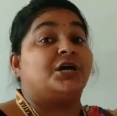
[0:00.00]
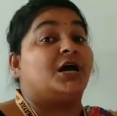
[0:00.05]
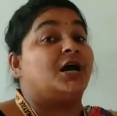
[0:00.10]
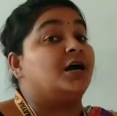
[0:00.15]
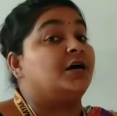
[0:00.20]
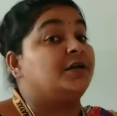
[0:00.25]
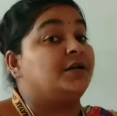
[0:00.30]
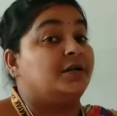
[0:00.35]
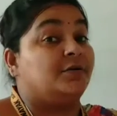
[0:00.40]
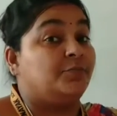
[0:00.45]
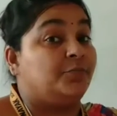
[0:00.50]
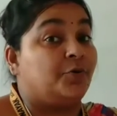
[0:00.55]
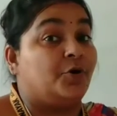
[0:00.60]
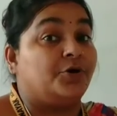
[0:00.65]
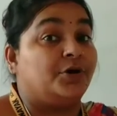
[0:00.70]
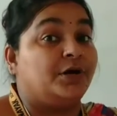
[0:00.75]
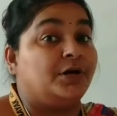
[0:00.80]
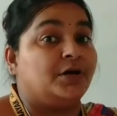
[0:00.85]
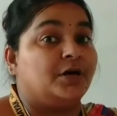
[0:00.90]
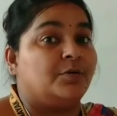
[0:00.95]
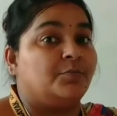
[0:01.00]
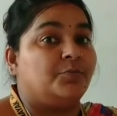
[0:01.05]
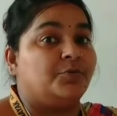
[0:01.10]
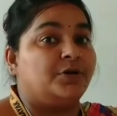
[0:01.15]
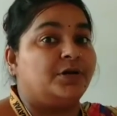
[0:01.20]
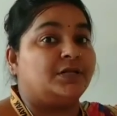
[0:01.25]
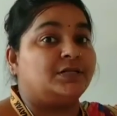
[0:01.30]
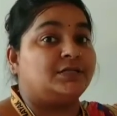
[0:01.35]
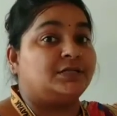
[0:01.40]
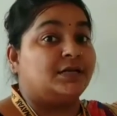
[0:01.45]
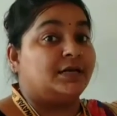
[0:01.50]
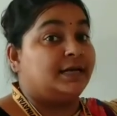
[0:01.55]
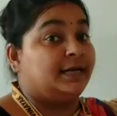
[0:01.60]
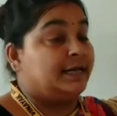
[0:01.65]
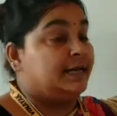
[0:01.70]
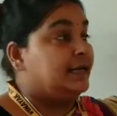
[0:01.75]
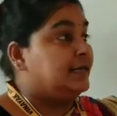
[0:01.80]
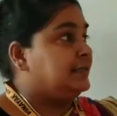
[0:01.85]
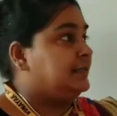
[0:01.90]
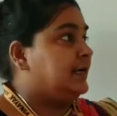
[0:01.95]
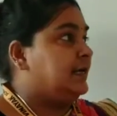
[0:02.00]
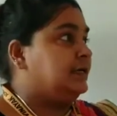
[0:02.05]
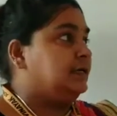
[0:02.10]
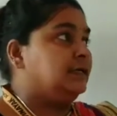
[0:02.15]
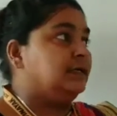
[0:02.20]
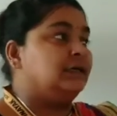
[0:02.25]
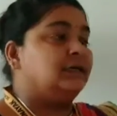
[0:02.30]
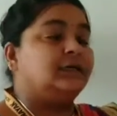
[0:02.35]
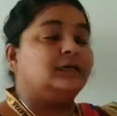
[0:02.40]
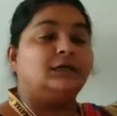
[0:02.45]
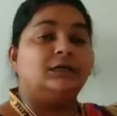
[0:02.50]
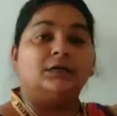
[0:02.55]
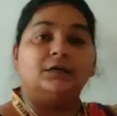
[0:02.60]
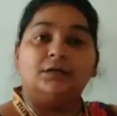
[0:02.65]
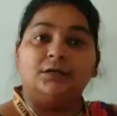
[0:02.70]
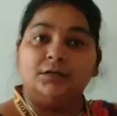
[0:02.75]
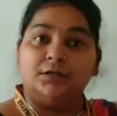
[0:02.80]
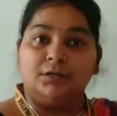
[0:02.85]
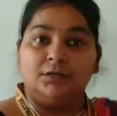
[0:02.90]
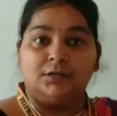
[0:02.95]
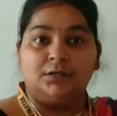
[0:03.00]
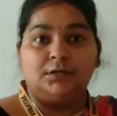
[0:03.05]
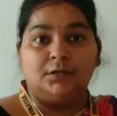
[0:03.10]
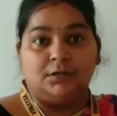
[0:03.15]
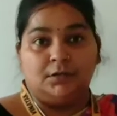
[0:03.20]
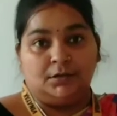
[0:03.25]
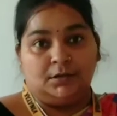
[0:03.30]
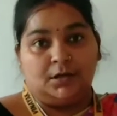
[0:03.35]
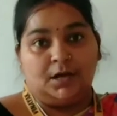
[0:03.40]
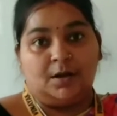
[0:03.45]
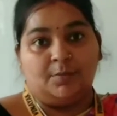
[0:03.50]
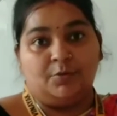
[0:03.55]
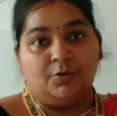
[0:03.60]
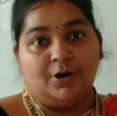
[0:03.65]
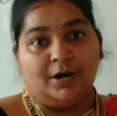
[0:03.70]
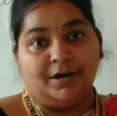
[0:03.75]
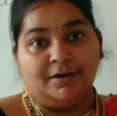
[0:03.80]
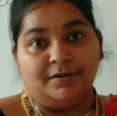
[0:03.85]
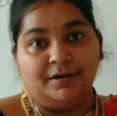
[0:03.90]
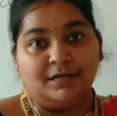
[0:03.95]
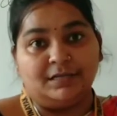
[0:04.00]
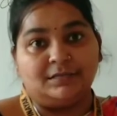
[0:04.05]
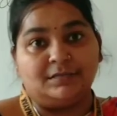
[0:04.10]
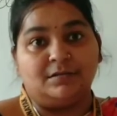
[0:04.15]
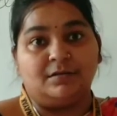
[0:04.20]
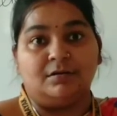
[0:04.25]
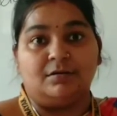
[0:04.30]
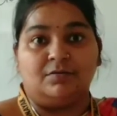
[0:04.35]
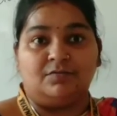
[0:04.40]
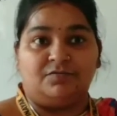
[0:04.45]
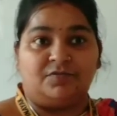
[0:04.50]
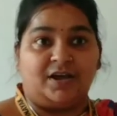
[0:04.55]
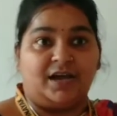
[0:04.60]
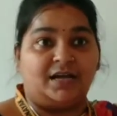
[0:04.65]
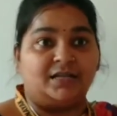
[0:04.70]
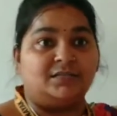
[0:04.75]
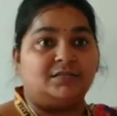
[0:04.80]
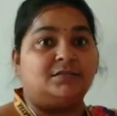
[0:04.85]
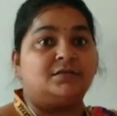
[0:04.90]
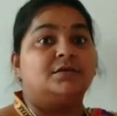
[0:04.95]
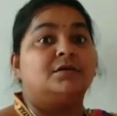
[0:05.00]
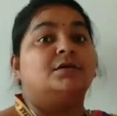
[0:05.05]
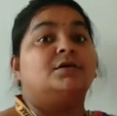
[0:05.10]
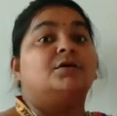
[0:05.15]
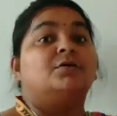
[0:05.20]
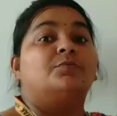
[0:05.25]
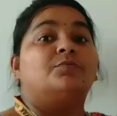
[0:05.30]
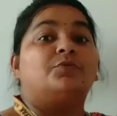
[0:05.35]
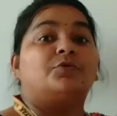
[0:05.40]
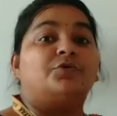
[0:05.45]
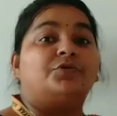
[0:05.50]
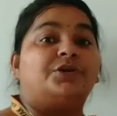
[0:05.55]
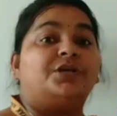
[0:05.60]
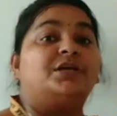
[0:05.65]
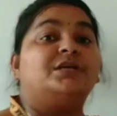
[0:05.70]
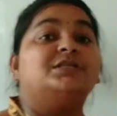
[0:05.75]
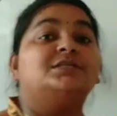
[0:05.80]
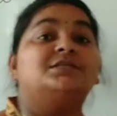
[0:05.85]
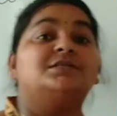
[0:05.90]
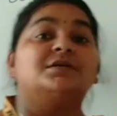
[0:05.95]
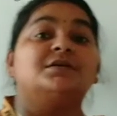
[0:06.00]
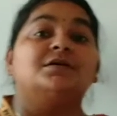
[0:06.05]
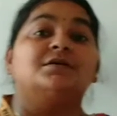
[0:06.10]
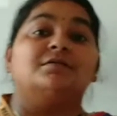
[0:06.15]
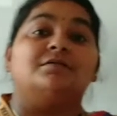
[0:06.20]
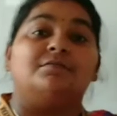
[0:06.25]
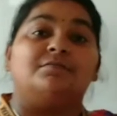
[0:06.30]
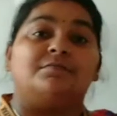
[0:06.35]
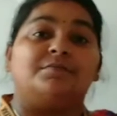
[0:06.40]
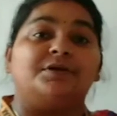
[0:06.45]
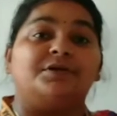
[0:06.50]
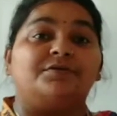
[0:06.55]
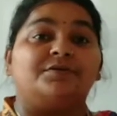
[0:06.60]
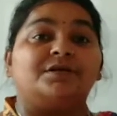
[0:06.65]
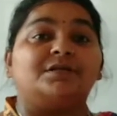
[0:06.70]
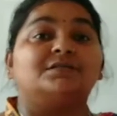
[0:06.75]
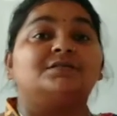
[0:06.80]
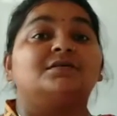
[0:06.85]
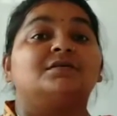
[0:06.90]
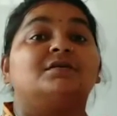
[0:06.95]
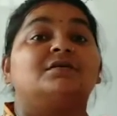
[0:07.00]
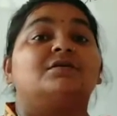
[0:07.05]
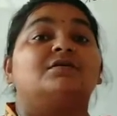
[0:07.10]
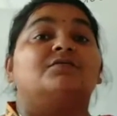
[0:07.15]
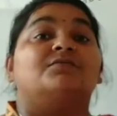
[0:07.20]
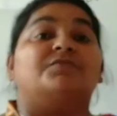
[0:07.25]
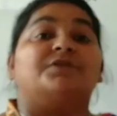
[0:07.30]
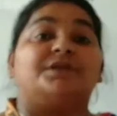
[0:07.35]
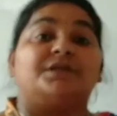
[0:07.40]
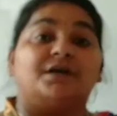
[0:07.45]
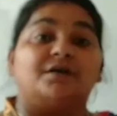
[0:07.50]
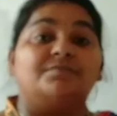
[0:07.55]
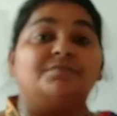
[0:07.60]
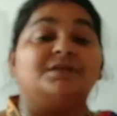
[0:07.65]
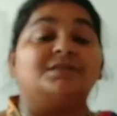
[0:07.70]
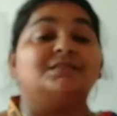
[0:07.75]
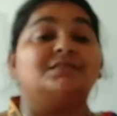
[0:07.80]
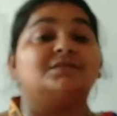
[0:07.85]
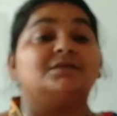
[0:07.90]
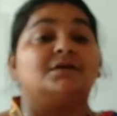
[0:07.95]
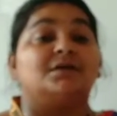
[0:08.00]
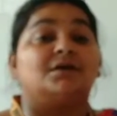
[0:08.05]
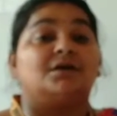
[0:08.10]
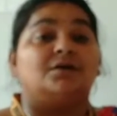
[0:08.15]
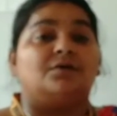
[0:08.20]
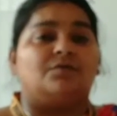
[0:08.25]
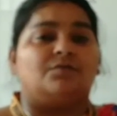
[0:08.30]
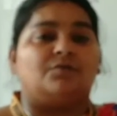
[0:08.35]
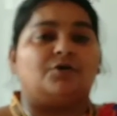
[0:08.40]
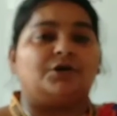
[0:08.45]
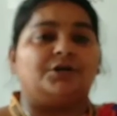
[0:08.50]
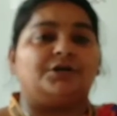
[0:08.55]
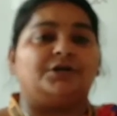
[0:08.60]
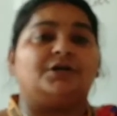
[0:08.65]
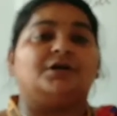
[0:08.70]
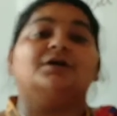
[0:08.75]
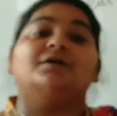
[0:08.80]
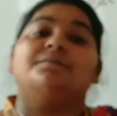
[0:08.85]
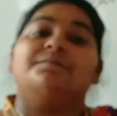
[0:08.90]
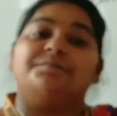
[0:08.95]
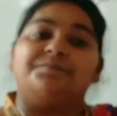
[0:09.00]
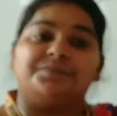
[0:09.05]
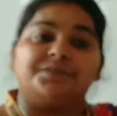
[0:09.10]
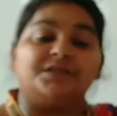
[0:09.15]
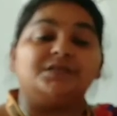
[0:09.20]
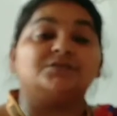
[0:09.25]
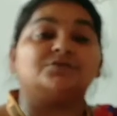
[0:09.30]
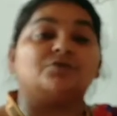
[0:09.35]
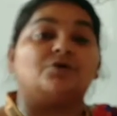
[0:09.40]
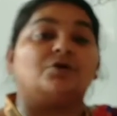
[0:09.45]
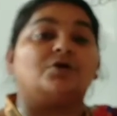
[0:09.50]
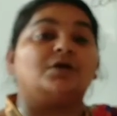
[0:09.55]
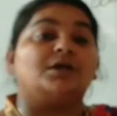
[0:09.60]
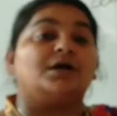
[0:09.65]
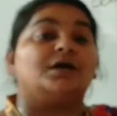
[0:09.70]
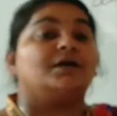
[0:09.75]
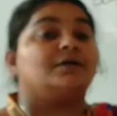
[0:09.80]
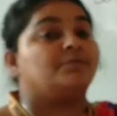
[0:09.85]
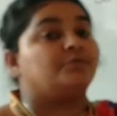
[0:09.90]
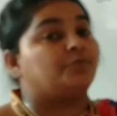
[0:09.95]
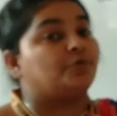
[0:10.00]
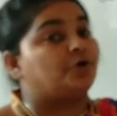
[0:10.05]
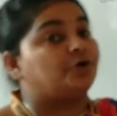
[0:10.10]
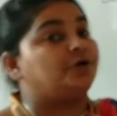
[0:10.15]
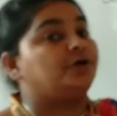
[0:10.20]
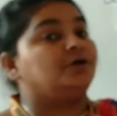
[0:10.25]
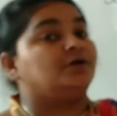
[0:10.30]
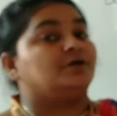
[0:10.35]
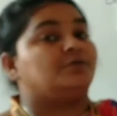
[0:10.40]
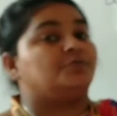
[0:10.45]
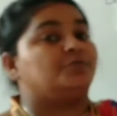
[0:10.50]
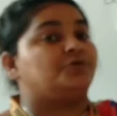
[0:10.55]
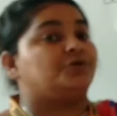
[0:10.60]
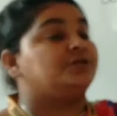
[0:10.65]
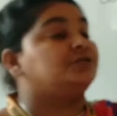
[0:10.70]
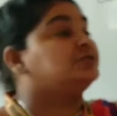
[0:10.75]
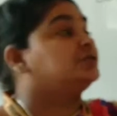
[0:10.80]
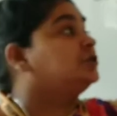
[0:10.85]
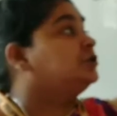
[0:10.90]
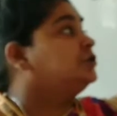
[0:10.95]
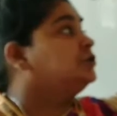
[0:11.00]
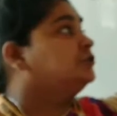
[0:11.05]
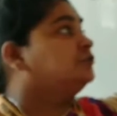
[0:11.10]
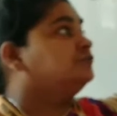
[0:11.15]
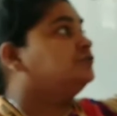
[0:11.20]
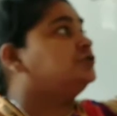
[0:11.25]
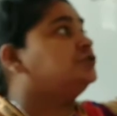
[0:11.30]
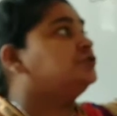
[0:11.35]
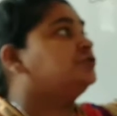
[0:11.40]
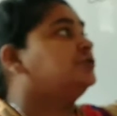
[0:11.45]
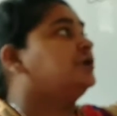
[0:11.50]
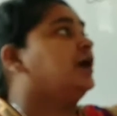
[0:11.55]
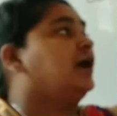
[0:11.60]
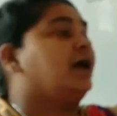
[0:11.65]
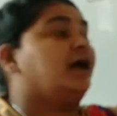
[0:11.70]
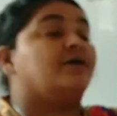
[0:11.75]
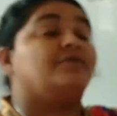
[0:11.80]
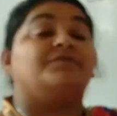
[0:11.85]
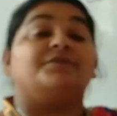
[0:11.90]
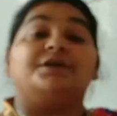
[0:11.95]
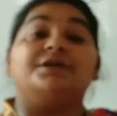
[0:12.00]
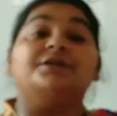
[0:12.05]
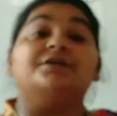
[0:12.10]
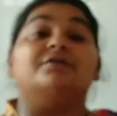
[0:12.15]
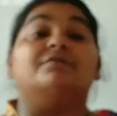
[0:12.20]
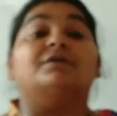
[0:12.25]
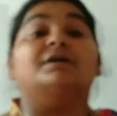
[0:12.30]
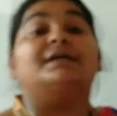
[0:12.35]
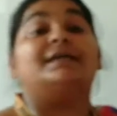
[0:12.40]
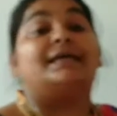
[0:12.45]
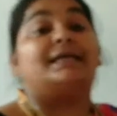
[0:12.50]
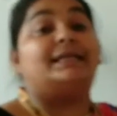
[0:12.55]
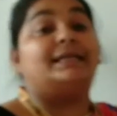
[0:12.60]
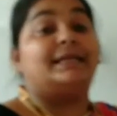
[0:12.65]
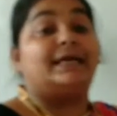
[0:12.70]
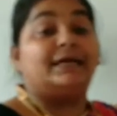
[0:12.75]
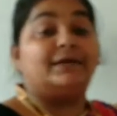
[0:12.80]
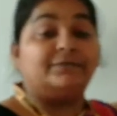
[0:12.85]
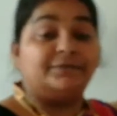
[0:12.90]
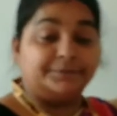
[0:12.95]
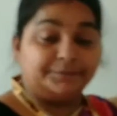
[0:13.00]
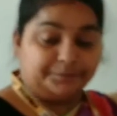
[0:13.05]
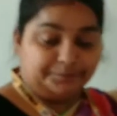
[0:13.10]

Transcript: are important components, that are carbohydrates, fats, proteins, minerals, vitamins, water. These all are important components we should have in our daily life